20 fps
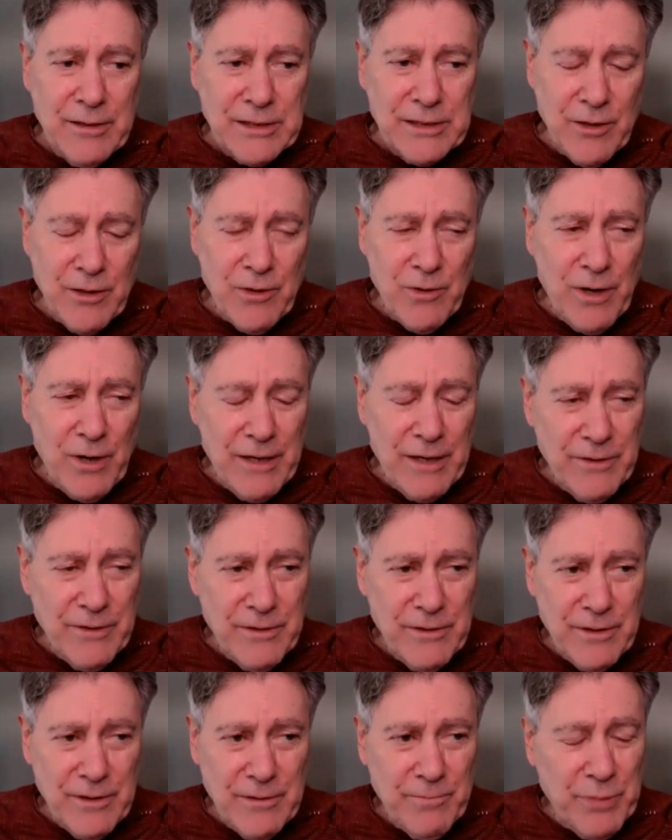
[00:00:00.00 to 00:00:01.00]
So I,
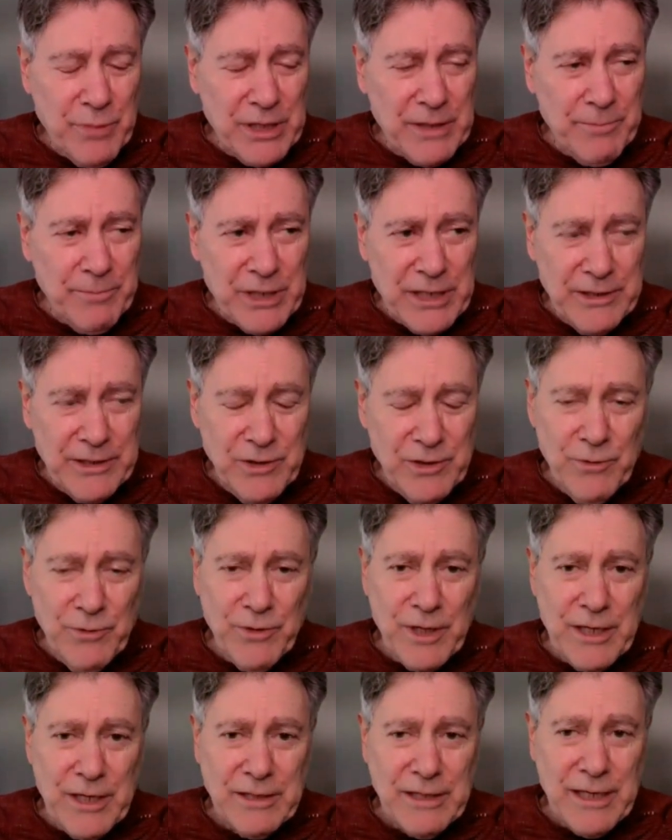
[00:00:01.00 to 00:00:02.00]
th- but but I
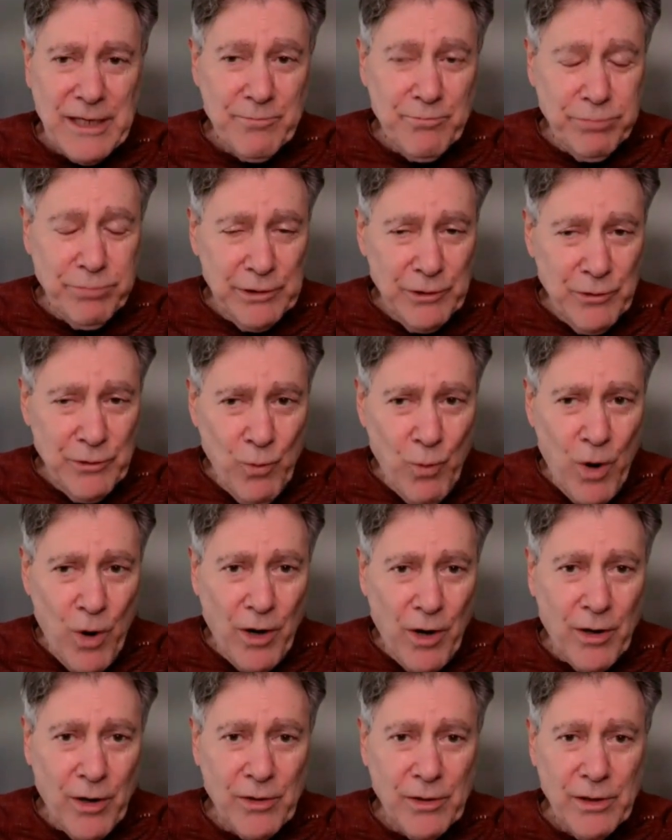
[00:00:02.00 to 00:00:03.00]
do think that blue
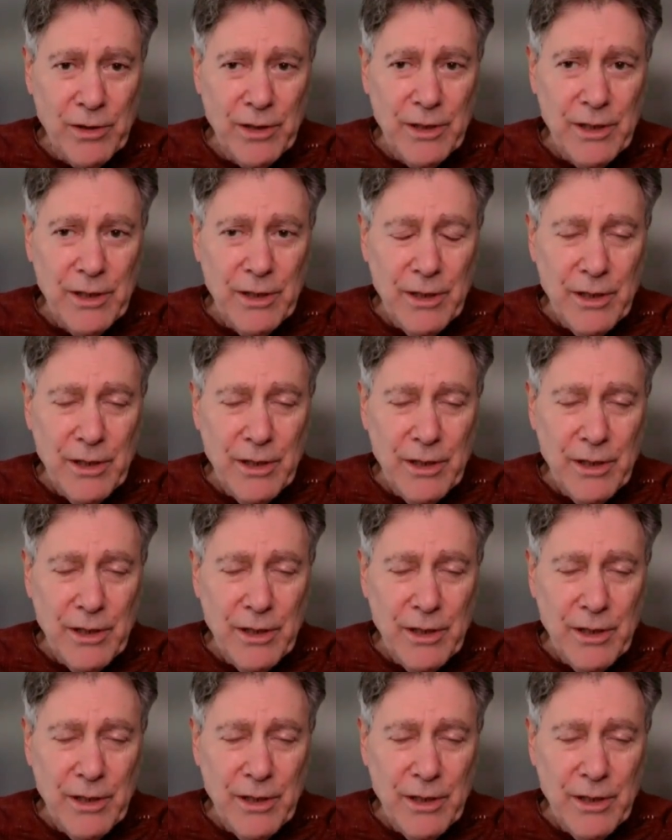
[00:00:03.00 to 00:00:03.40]
wall